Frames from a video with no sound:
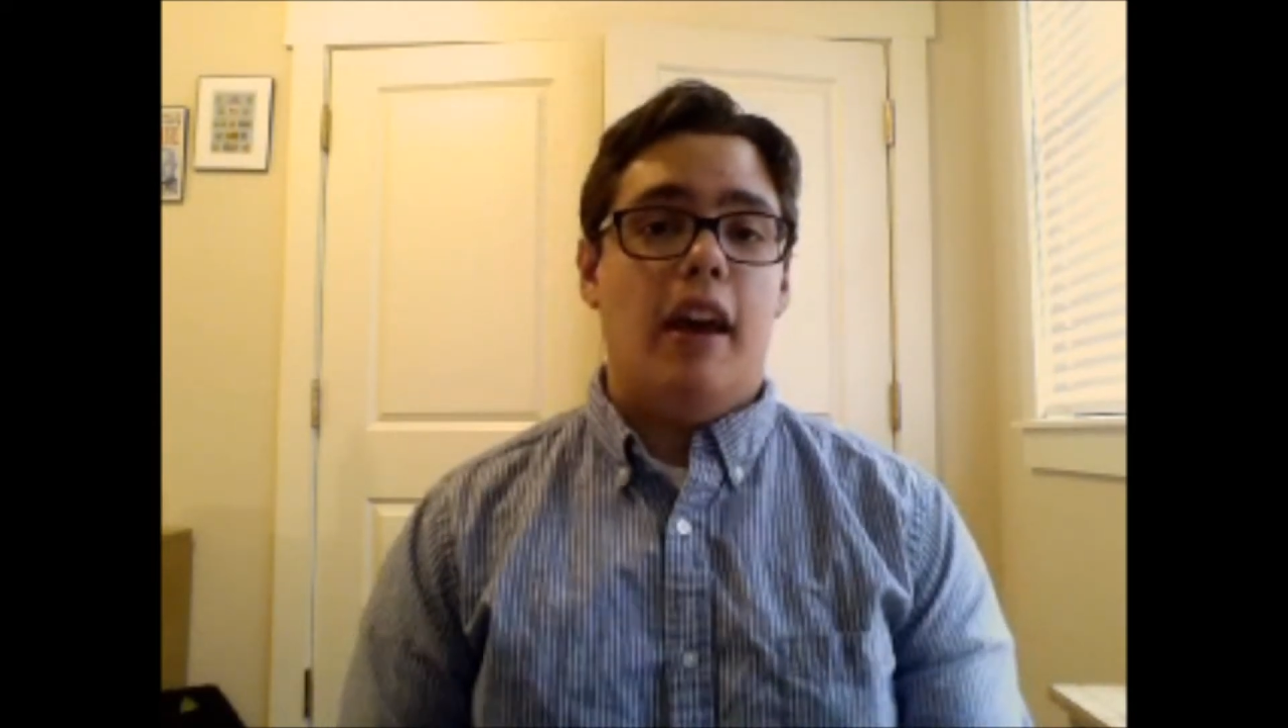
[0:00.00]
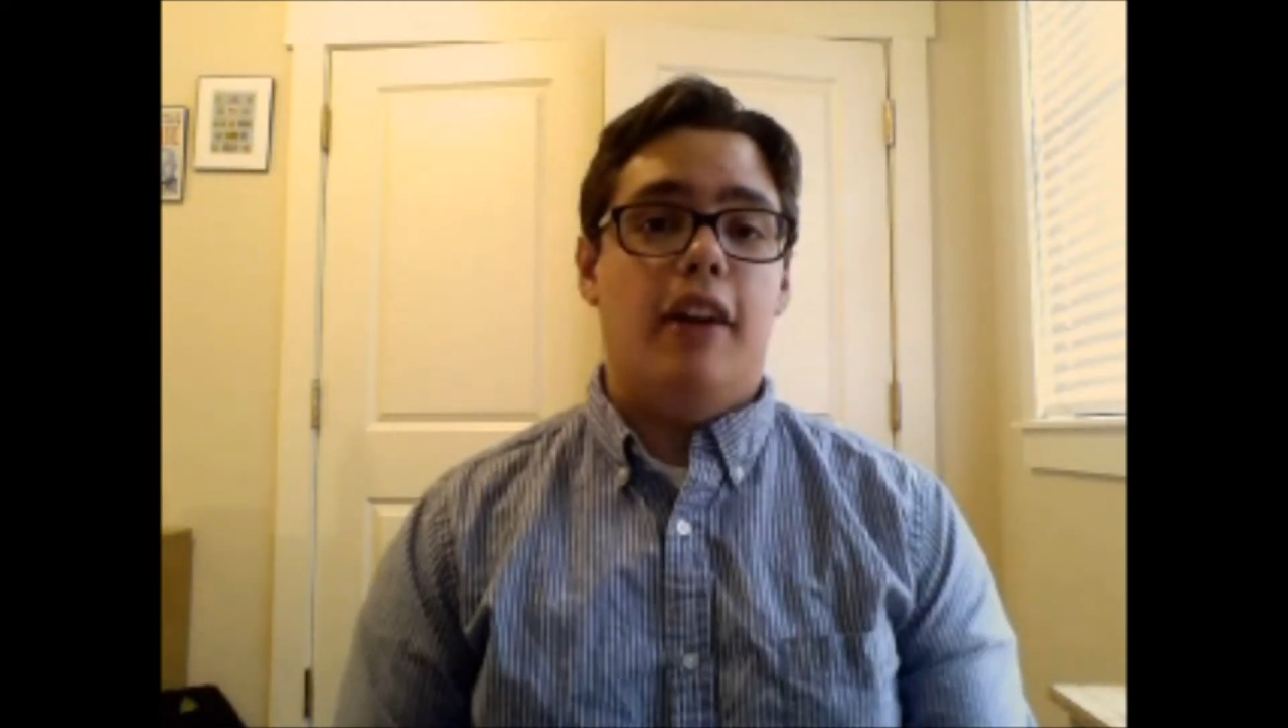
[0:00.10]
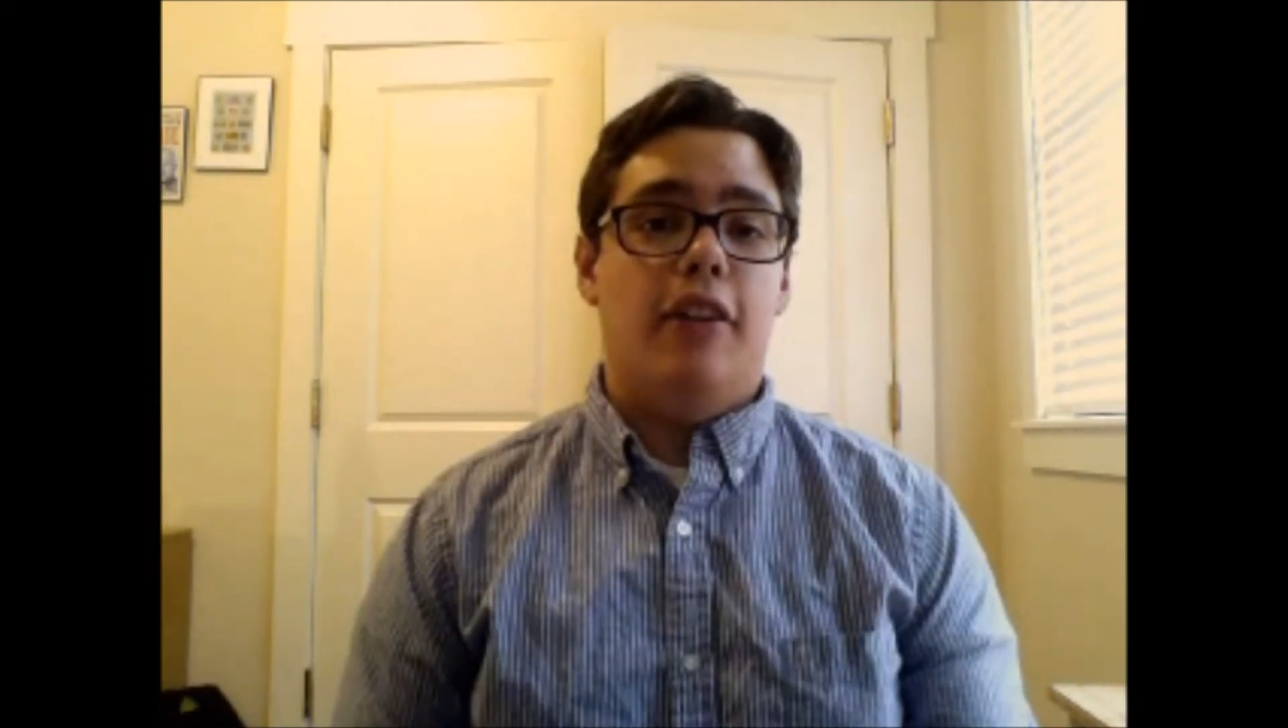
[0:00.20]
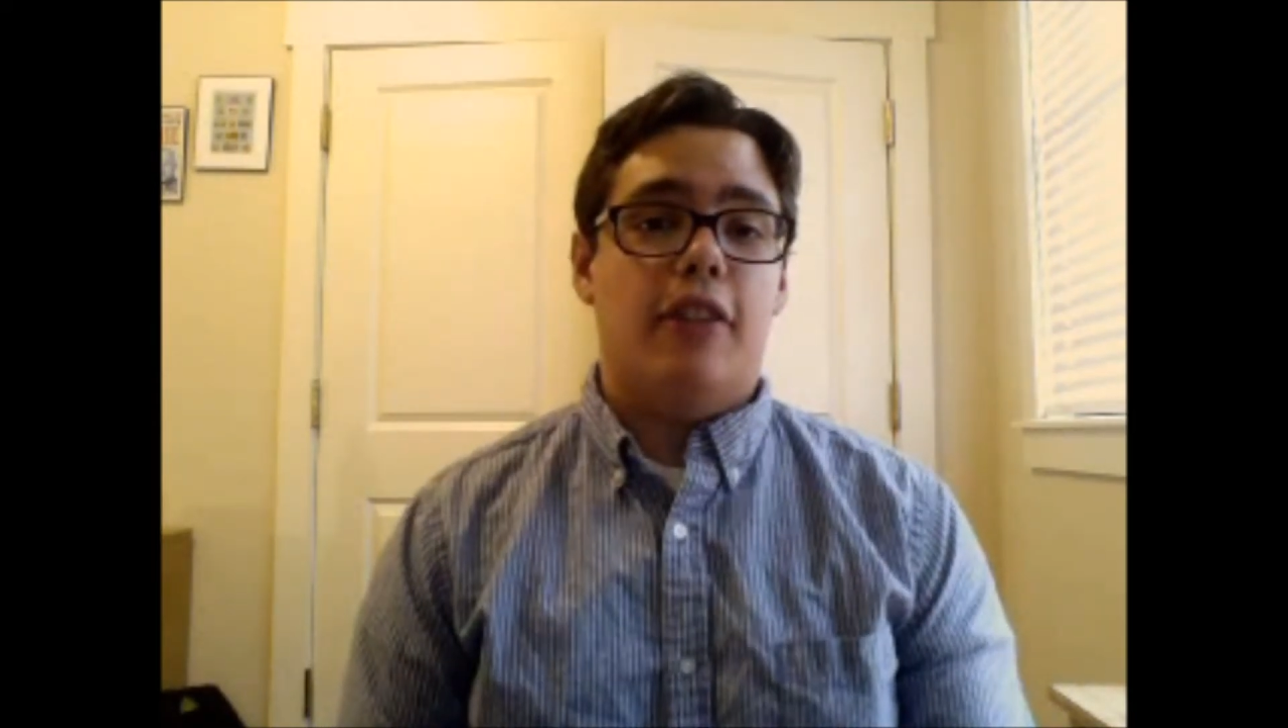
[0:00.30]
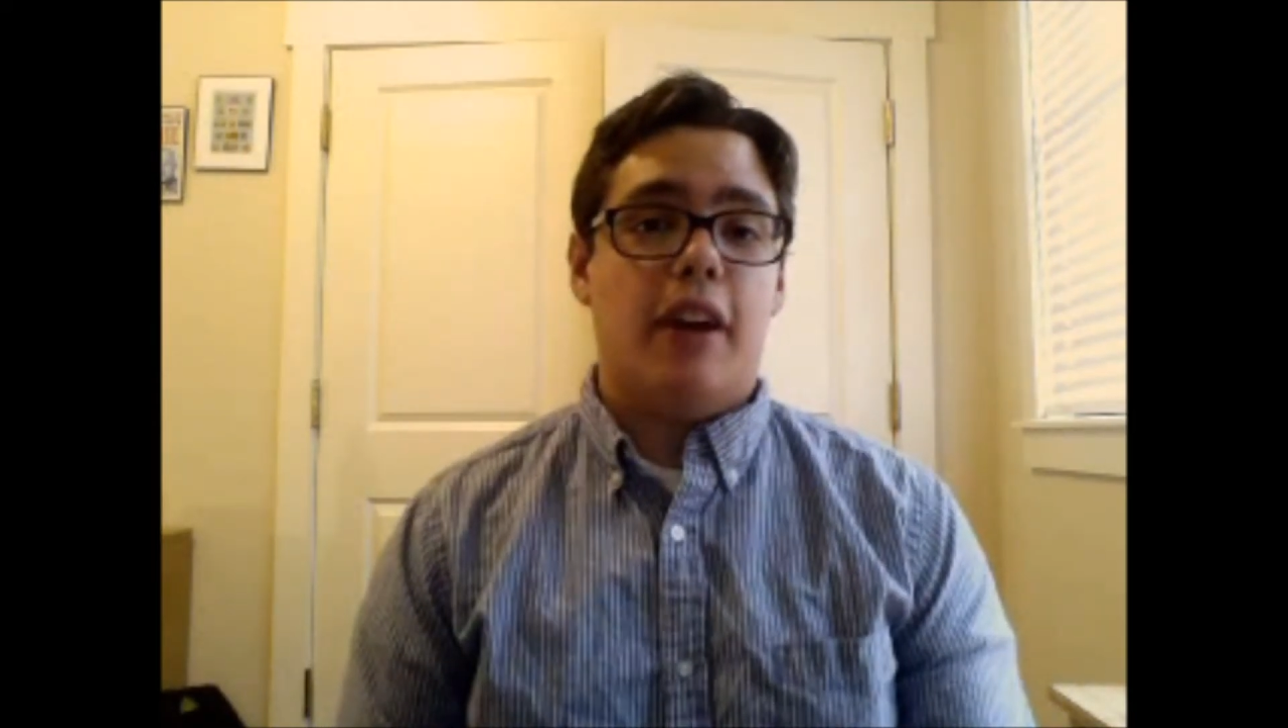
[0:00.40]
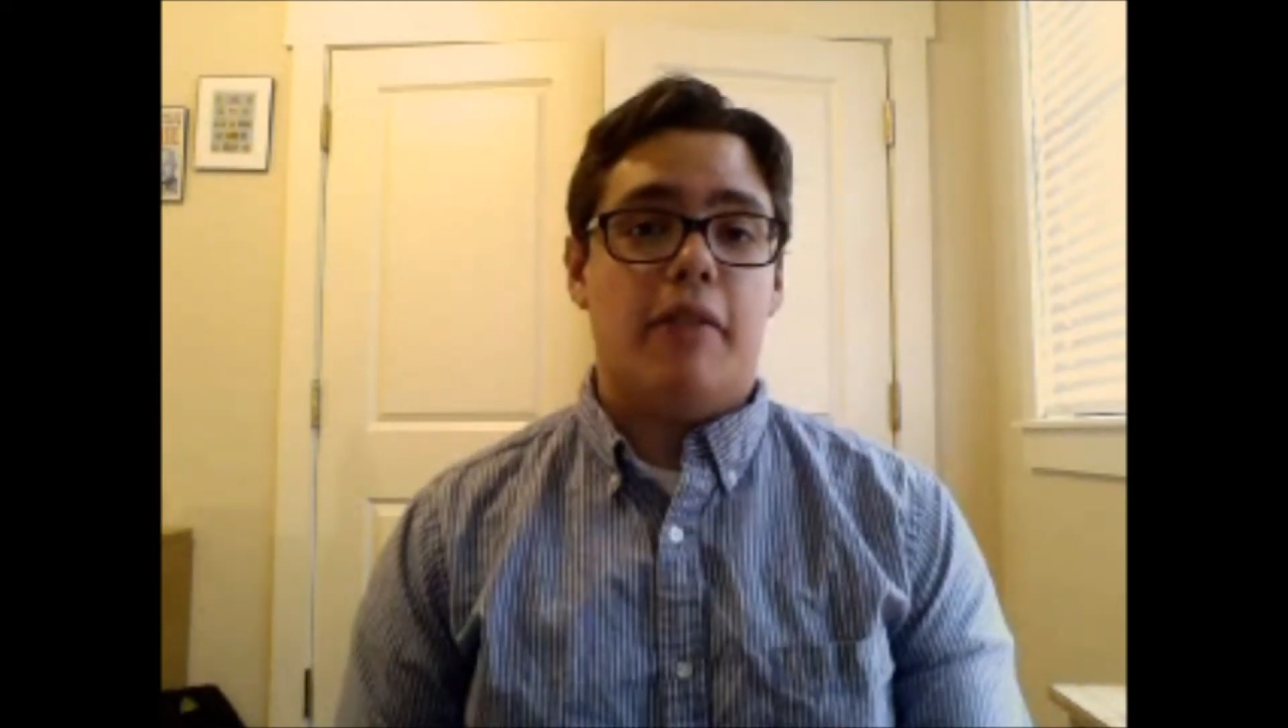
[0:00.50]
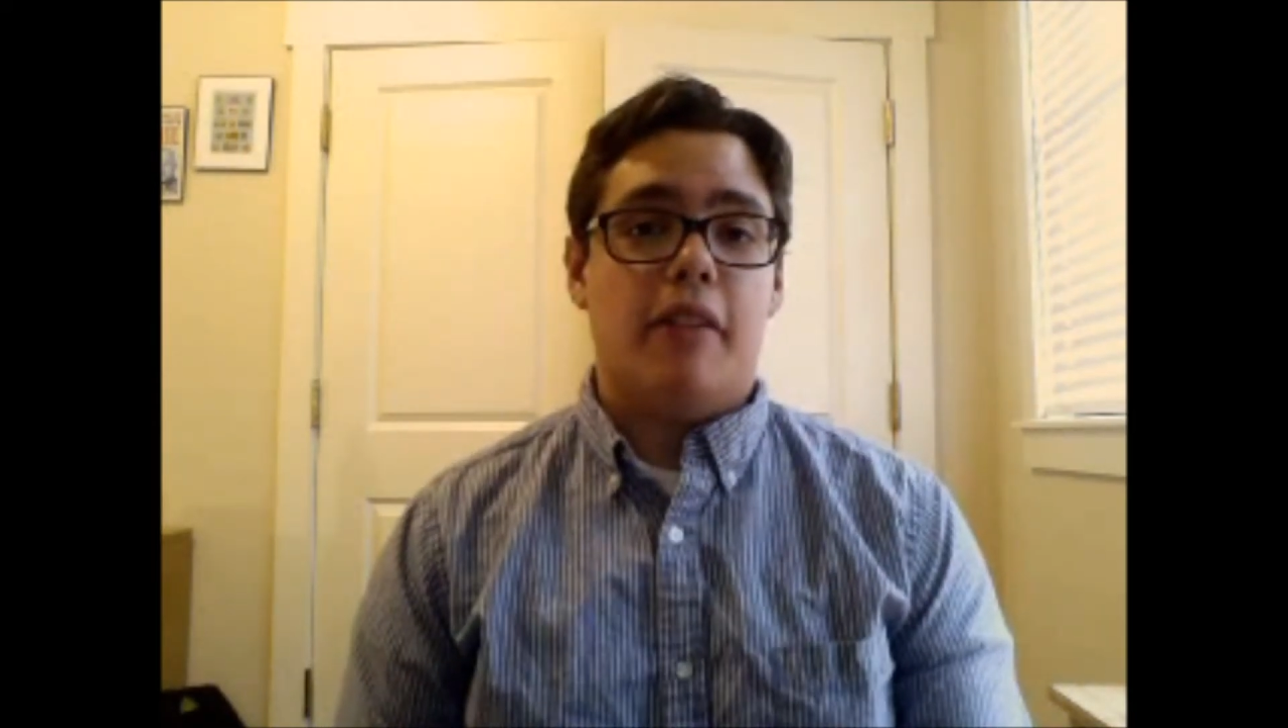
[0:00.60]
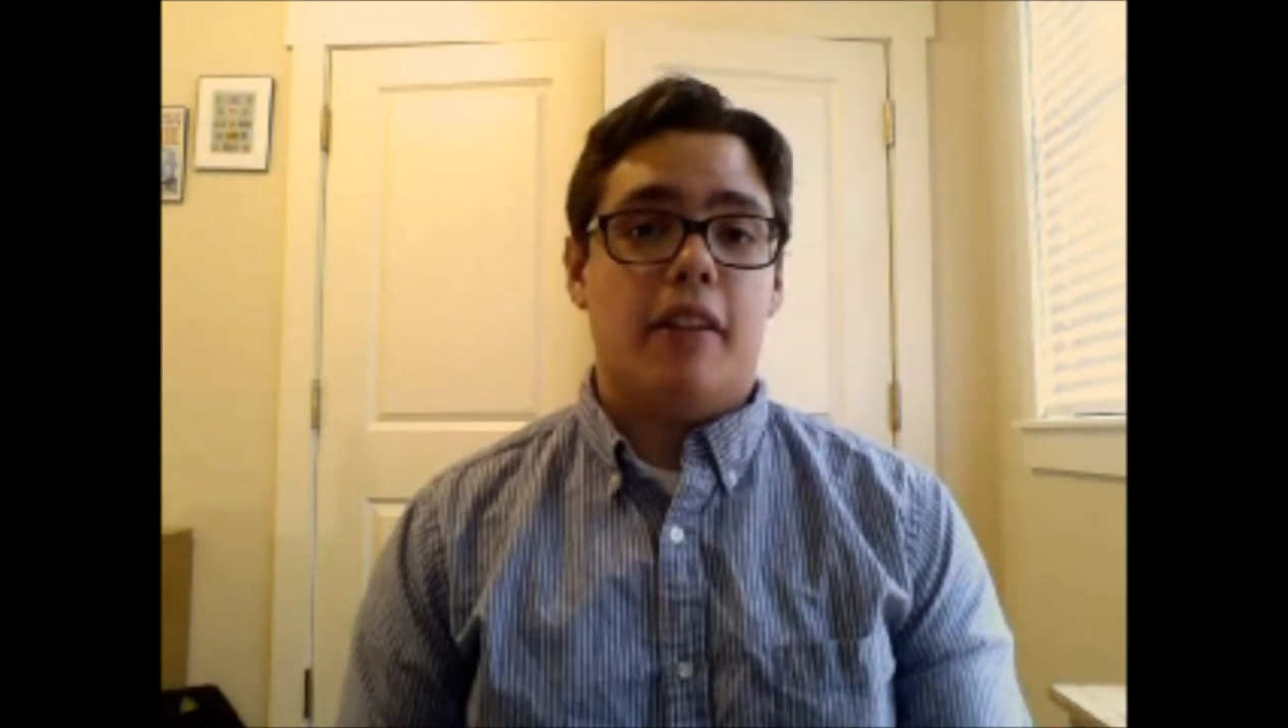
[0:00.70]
and you just have to